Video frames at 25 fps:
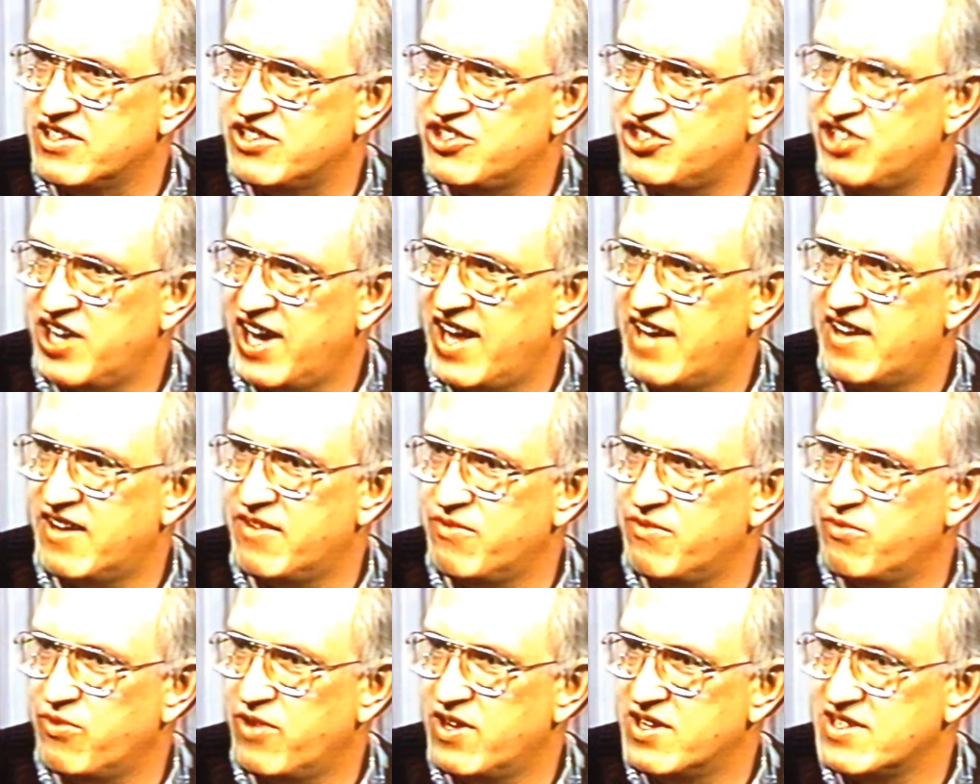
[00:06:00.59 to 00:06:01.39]

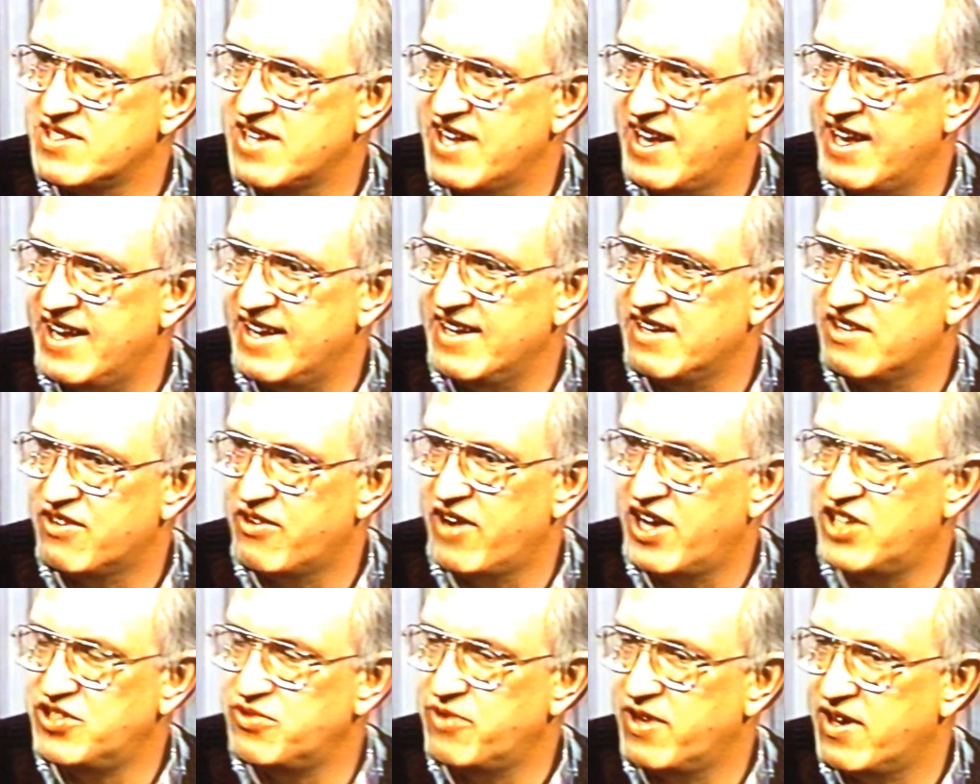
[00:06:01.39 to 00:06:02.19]
Shannon,
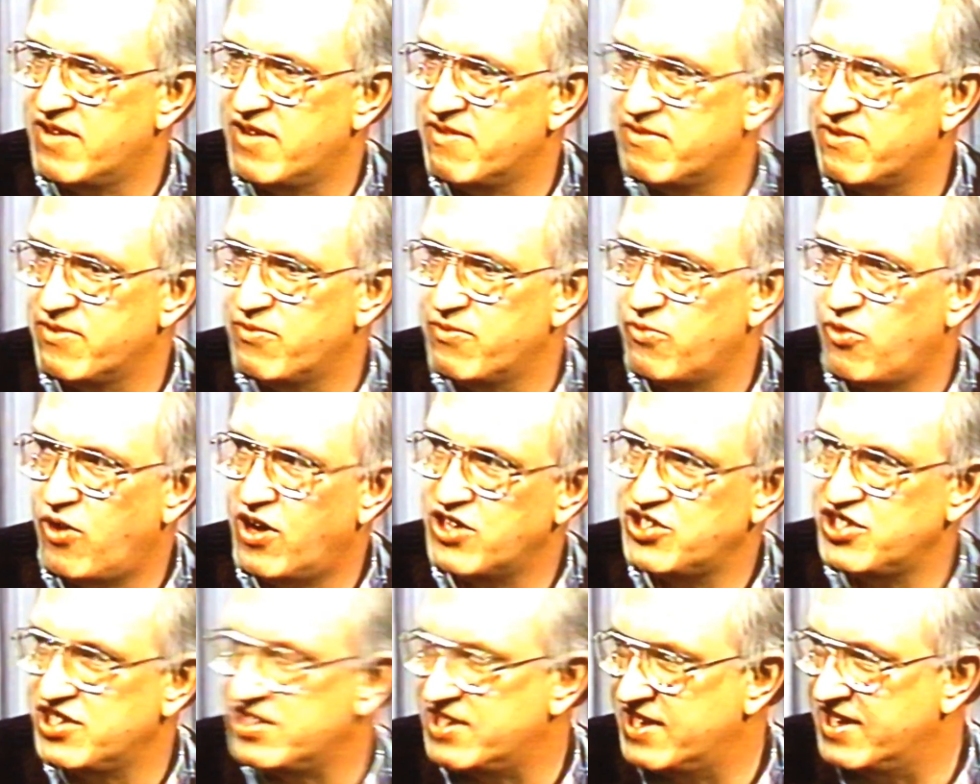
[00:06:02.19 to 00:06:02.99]
graduated from
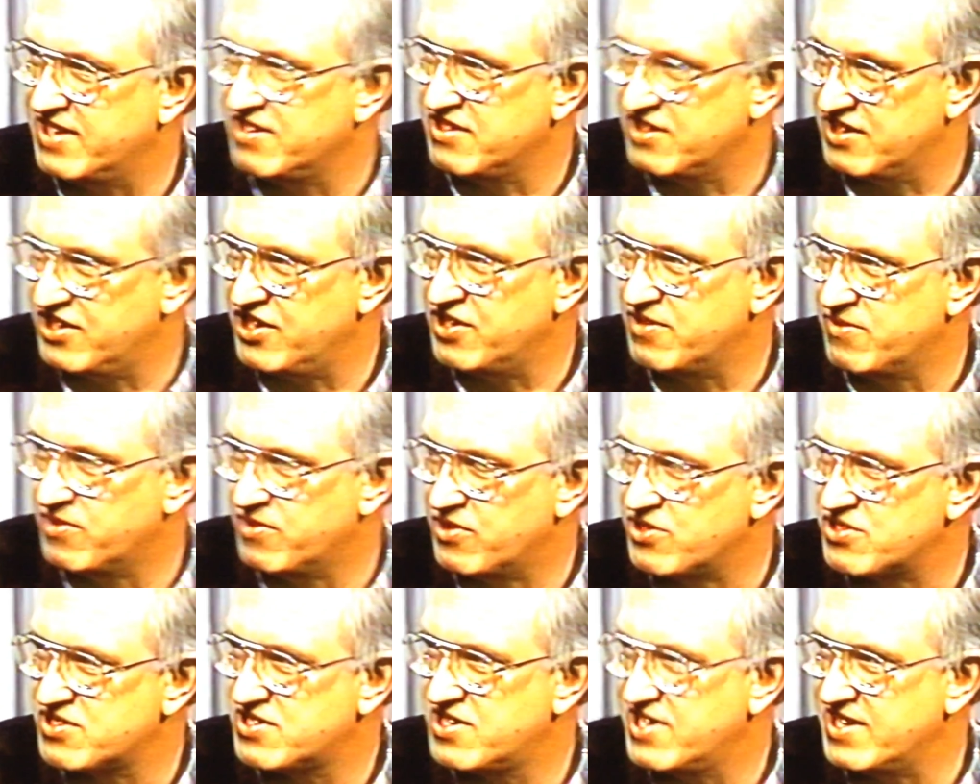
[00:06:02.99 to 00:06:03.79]
Washington
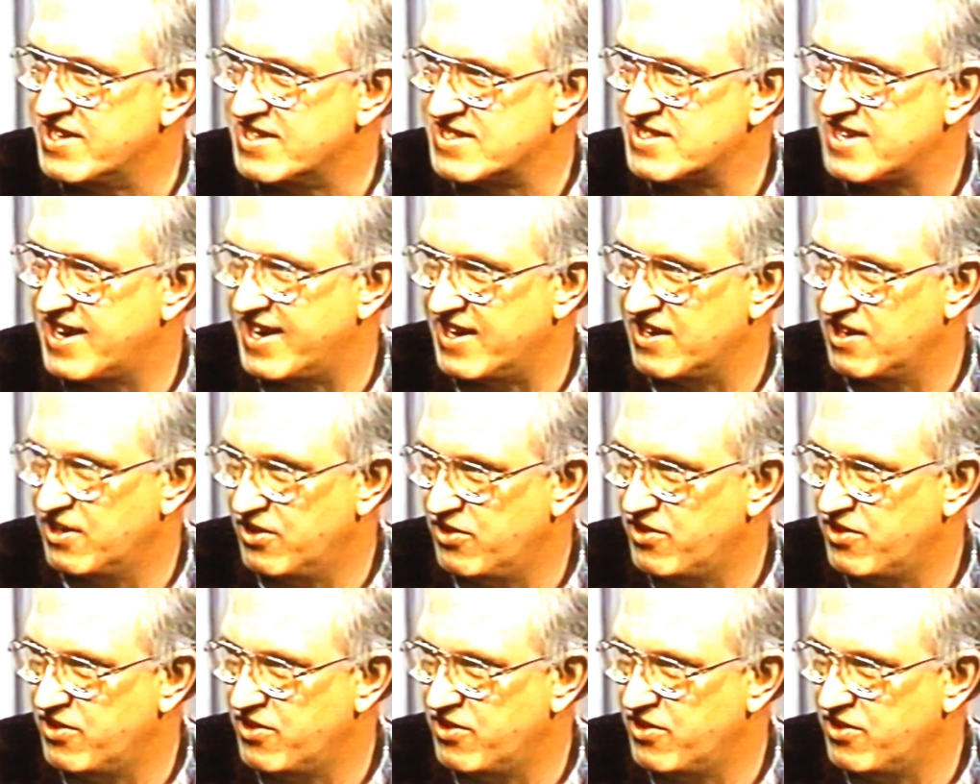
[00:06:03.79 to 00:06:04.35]
University in St.